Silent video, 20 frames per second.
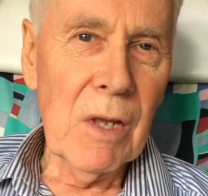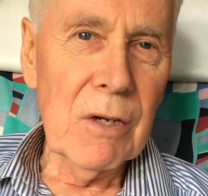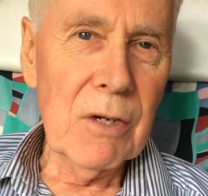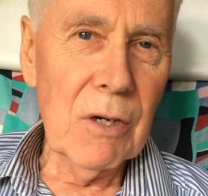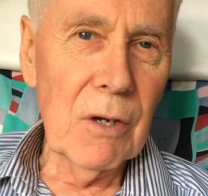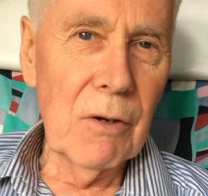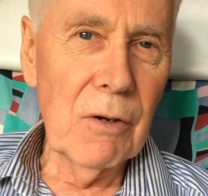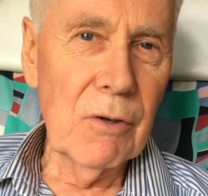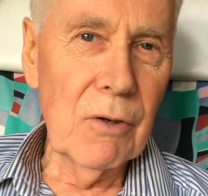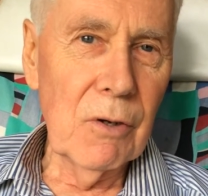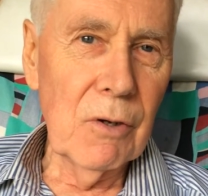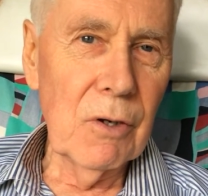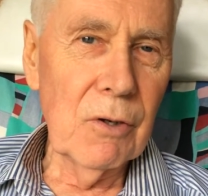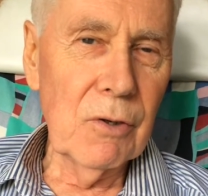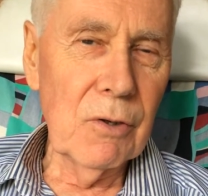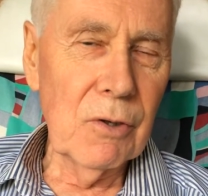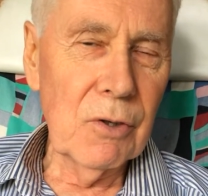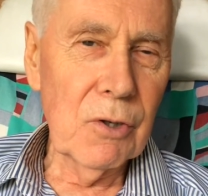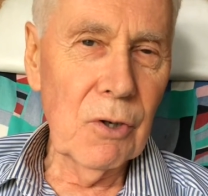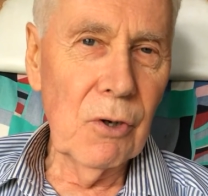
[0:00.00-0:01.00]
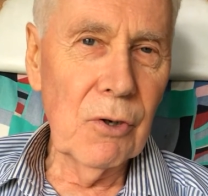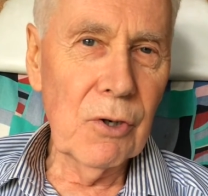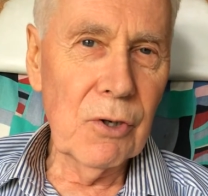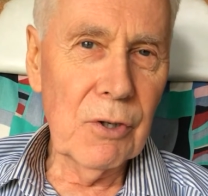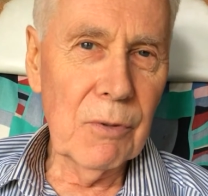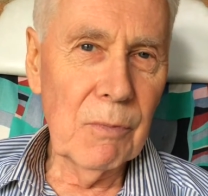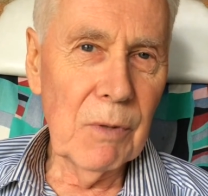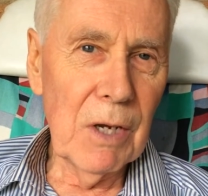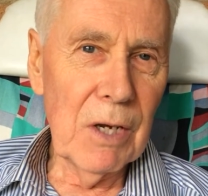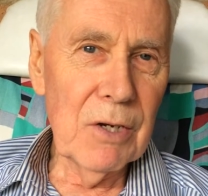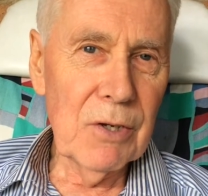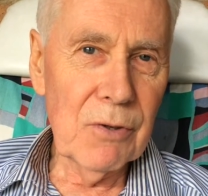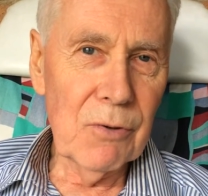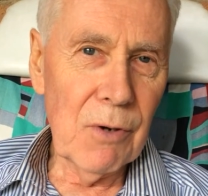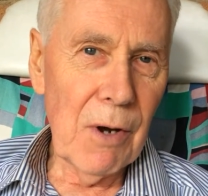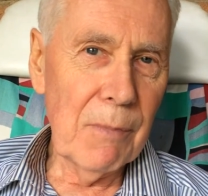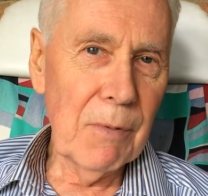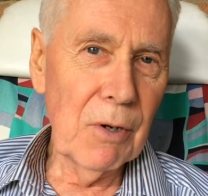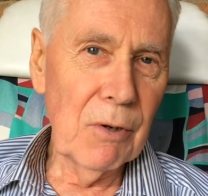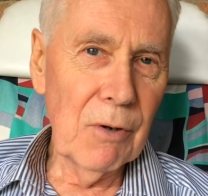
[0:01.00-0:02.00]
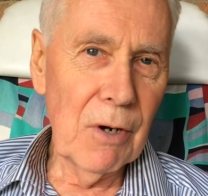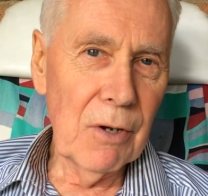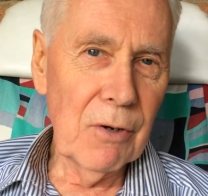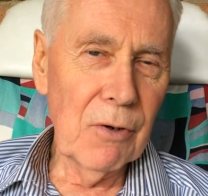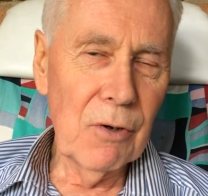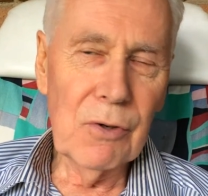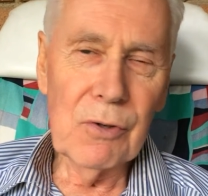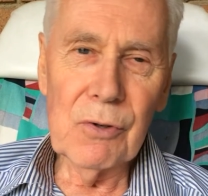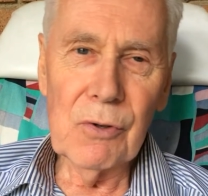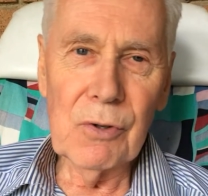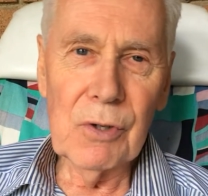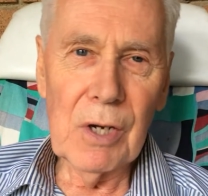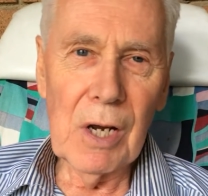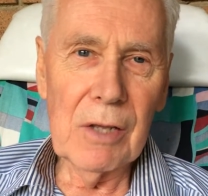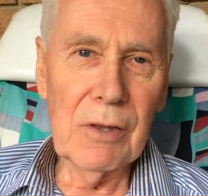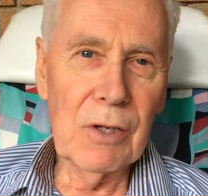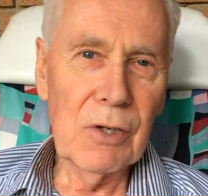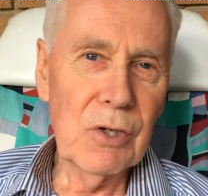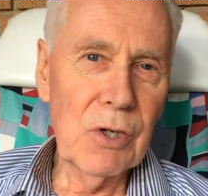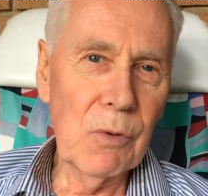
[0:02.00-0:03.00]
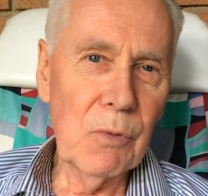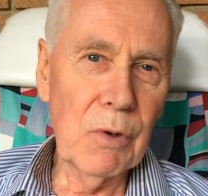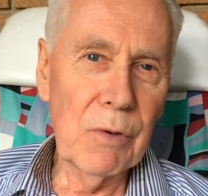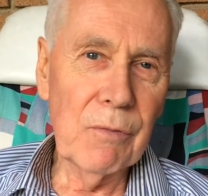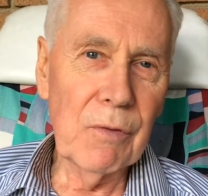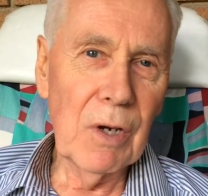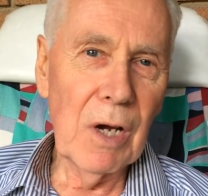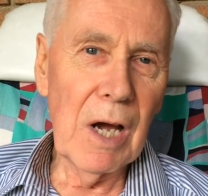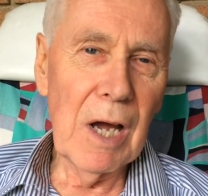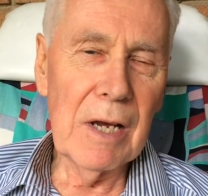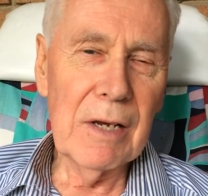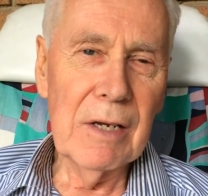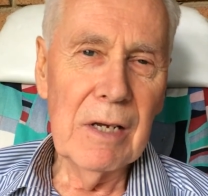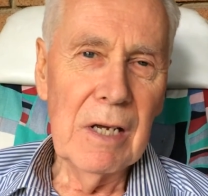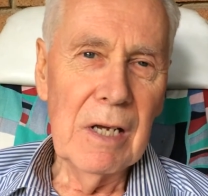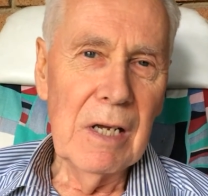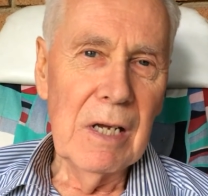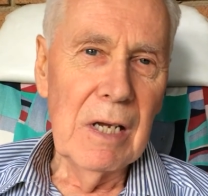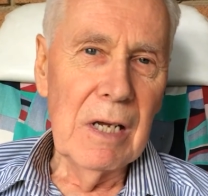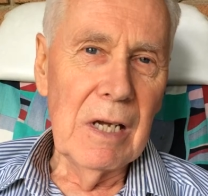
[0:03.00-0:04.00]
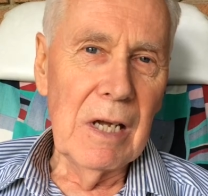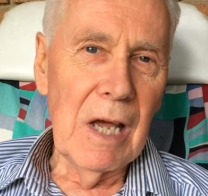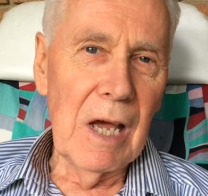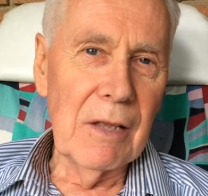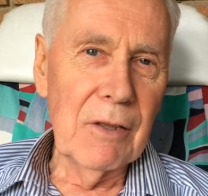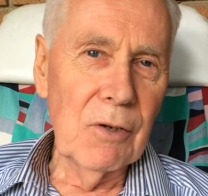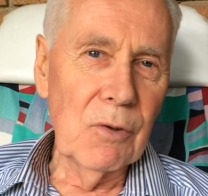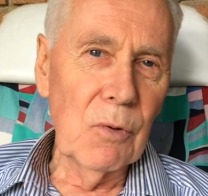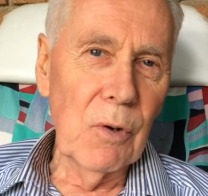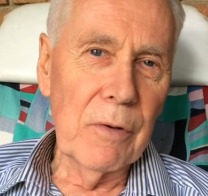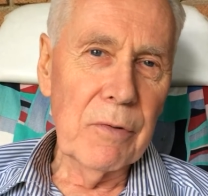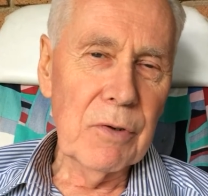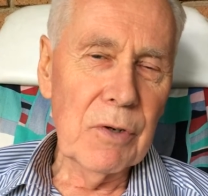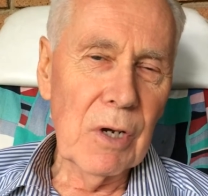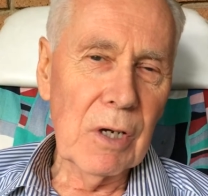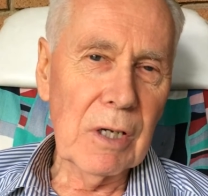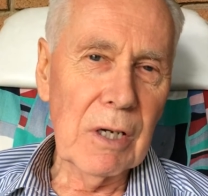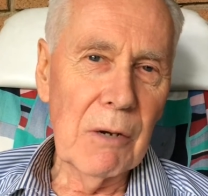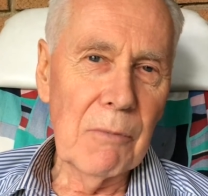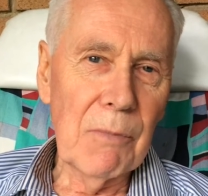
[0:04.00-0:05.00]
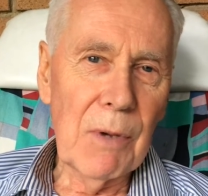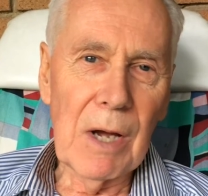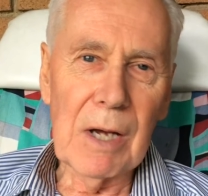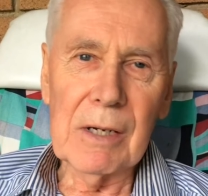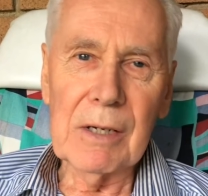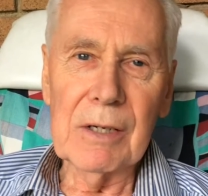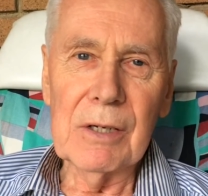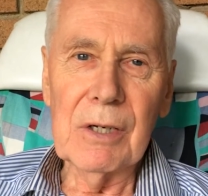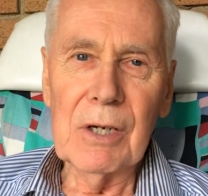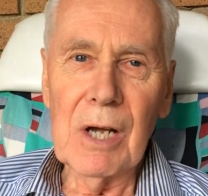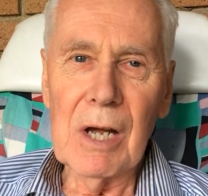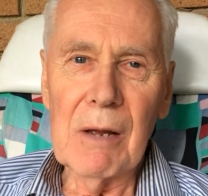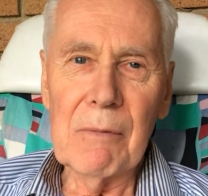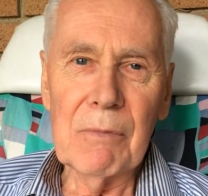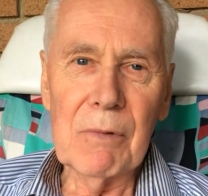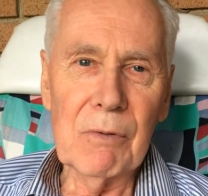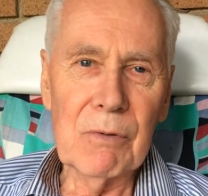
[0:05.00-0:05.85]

some lace and wrapped it around her so tight that she would have died had the dwarfs not come back in time.